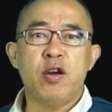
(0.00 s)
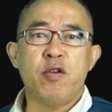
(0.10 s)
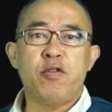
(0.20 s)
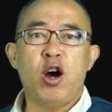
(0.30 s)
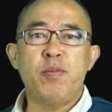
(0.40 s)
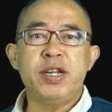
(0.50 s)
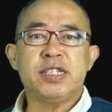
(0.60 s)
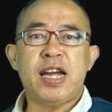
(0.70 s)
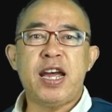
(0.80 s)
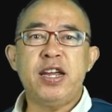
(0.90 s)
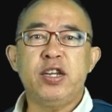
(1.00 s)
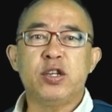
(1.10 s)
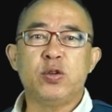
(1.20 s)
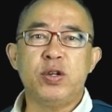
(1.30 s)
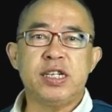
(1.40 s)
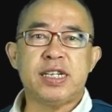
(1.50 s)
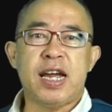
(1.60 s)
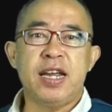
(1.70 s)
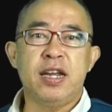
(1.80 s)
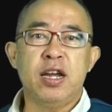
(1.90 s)
from this side to this
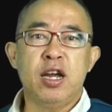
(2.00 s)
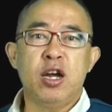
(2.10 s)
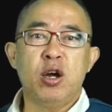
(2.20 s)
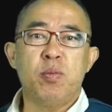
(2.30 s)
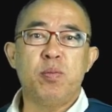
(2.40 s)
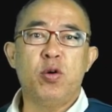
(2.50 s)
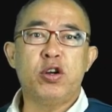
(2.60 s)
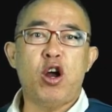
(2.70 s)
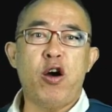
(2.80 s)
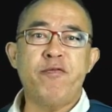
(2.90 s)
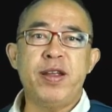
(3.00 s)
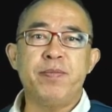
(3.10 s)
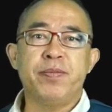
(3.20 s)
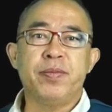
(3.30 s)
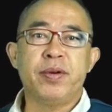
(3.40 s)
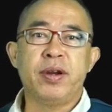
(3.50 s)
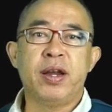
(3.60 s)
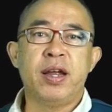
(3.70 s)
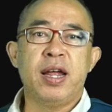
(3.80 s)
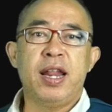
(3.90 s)
side, both of them,
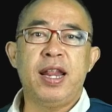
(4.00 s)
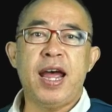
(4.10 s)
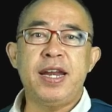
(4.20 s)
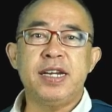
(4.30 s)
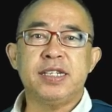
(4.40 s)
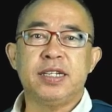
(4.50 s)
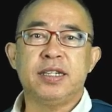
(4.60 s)
like this.